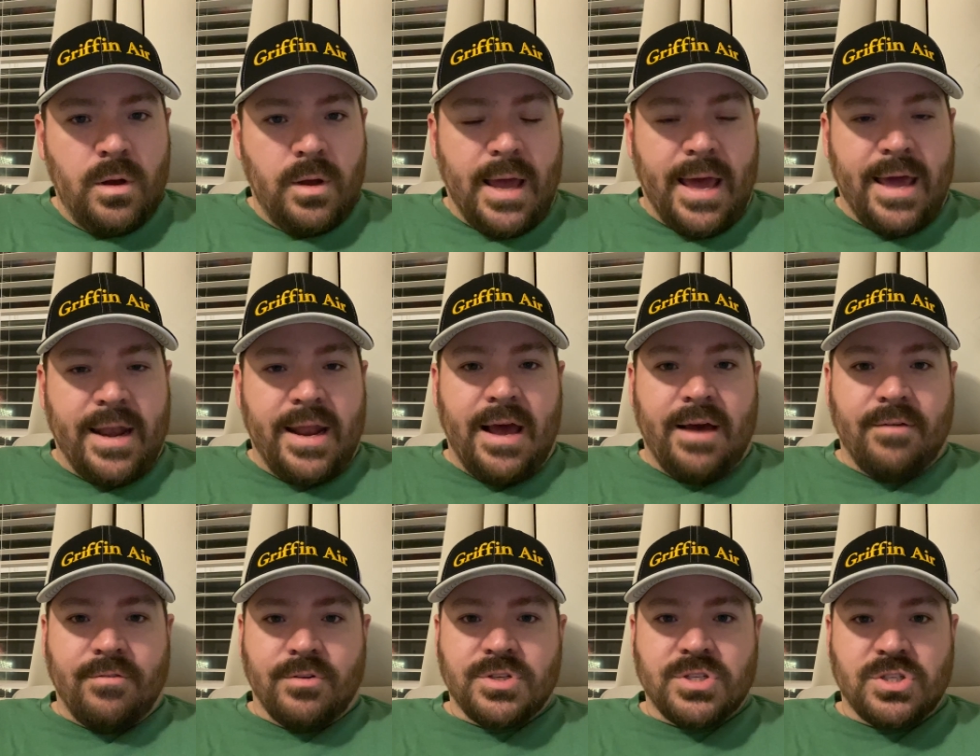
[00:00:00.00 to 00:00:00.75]
and
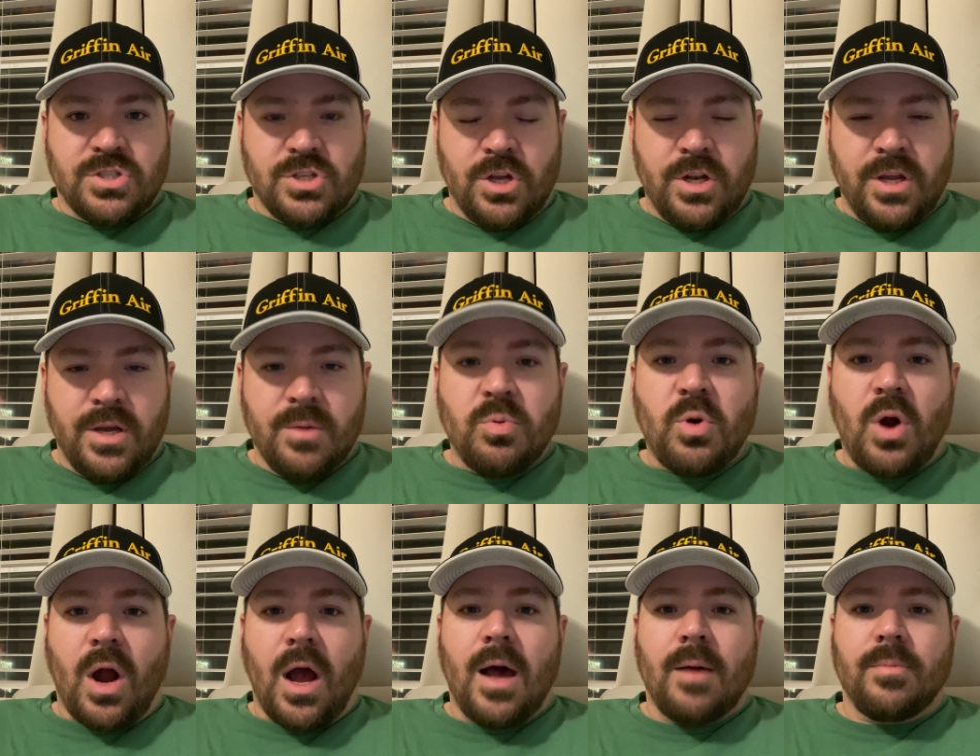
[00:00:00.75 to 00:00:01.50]
have a sooting
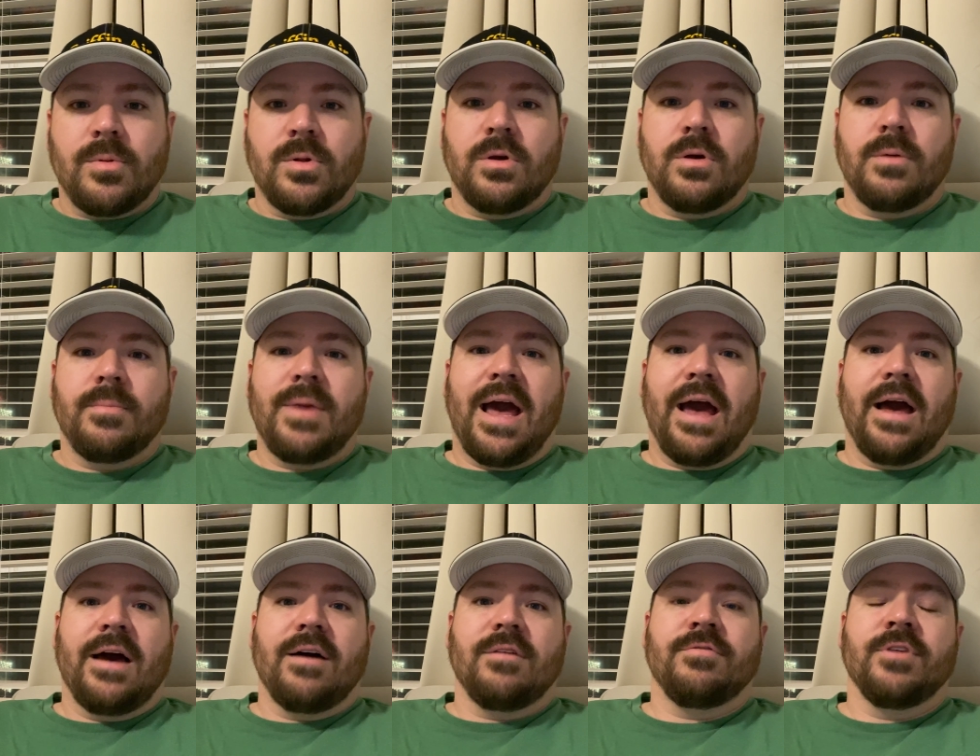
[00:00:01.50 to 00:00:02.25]
problem,
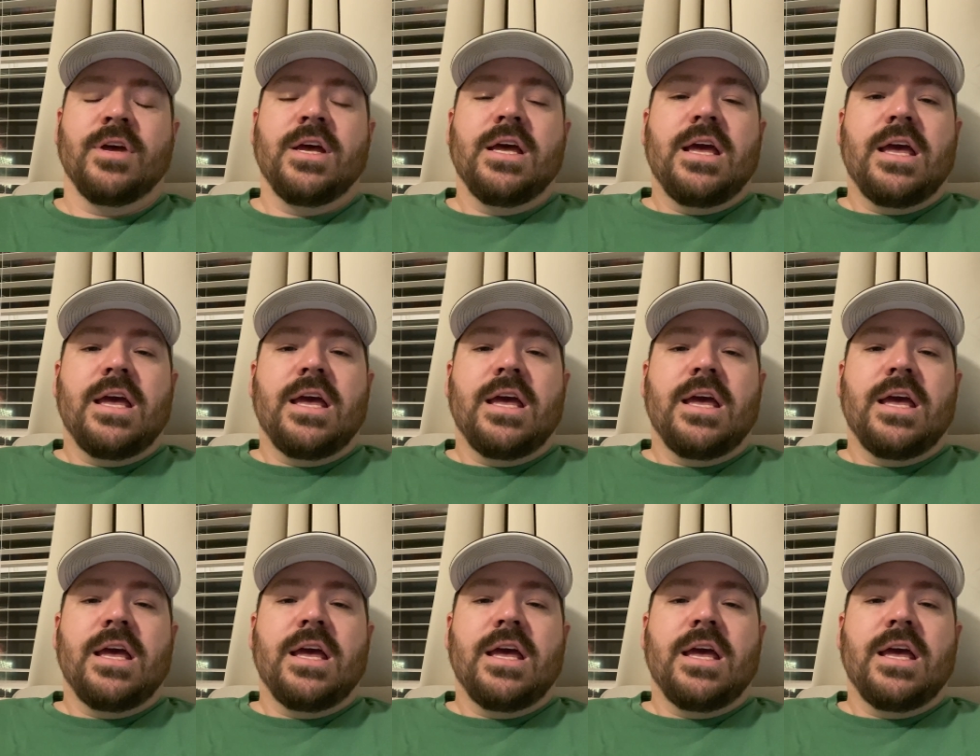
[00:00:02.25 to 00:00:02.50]
have